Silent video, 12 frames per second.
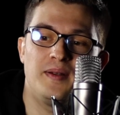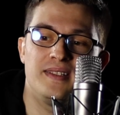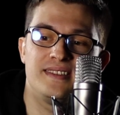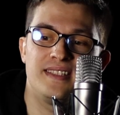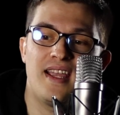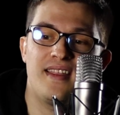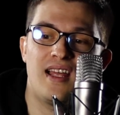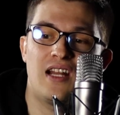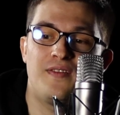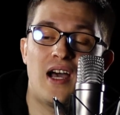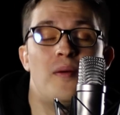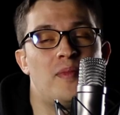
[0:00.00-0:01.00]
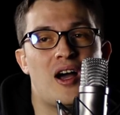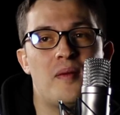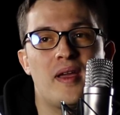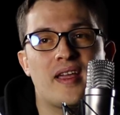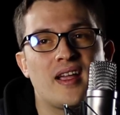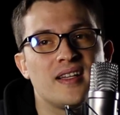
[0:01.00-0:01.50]
I would say that if
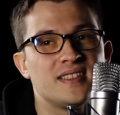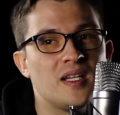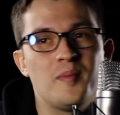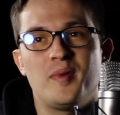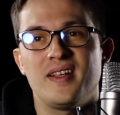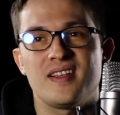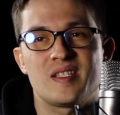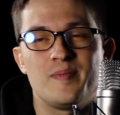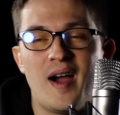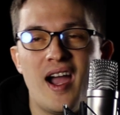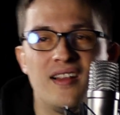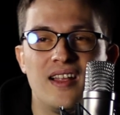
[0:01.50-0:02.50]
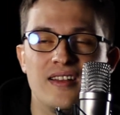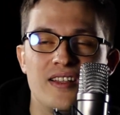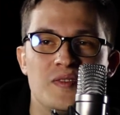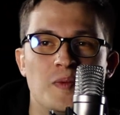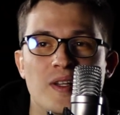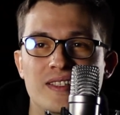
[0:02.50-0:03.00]
I'm not making somebody
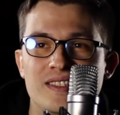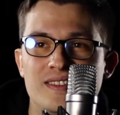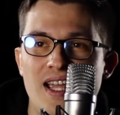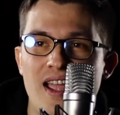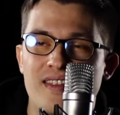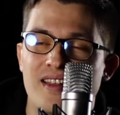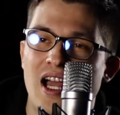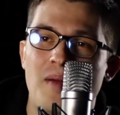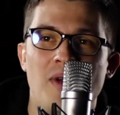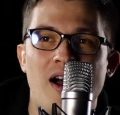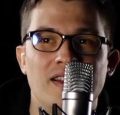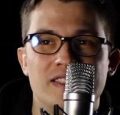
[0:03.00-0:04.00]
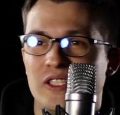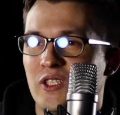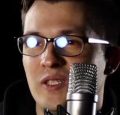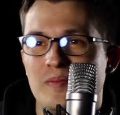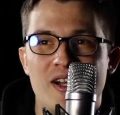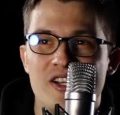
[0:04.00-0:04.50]
smile at least once a day, then I'm
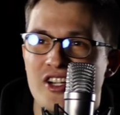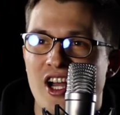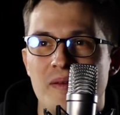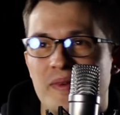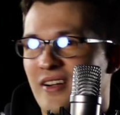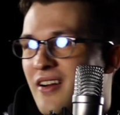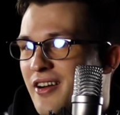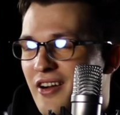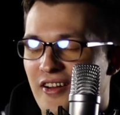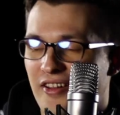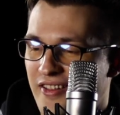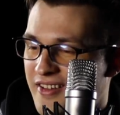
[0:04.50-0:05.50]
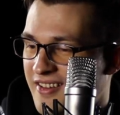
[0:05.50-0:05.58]
not doing my job here on